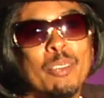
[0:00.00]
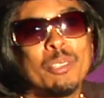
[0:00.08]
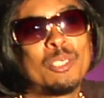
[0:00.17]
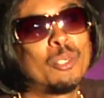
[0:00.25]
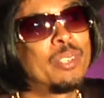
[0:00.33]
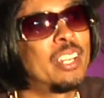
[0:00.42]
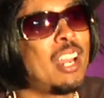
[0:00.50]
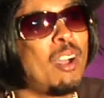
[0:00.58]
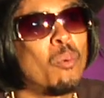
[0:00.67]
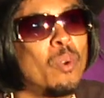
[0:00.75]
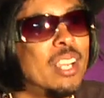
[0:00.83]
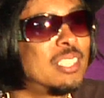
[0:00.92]
they was doing it
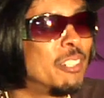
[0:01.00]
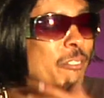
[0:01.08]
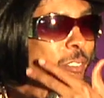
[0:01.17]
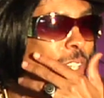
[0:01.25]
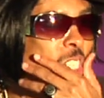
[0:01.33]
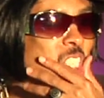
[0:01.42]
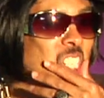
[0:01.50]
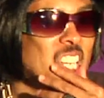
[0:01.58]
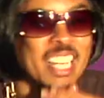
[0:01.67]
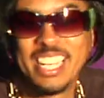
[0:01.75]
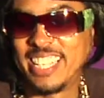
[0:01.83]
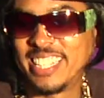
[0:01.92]
out west at first.
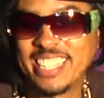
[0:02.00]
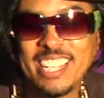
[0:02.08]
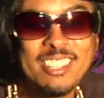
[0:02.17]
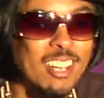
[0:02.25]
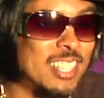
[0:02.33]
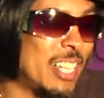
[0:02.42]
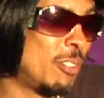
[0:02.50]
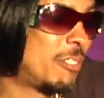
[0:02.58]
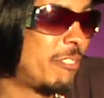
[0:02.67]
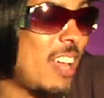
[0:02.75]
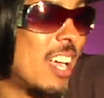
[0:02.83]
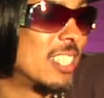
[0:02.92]
They thought they was
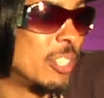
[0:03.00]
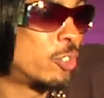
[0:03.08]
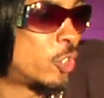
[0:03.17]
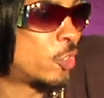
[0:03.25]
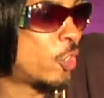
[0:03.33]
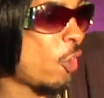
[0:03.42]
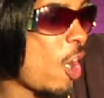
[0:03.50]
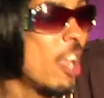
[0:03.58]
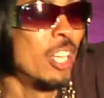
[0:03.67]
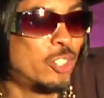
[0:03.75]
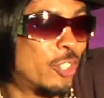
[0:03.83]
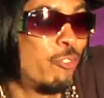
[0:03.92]
fly because they're
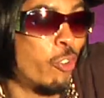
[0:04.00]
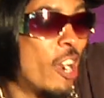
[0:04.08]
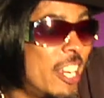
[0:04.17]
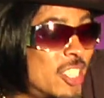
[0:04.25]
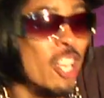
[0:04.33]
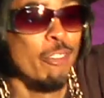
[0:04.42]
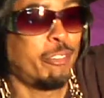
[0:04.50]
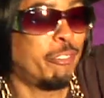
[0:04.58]
fresh.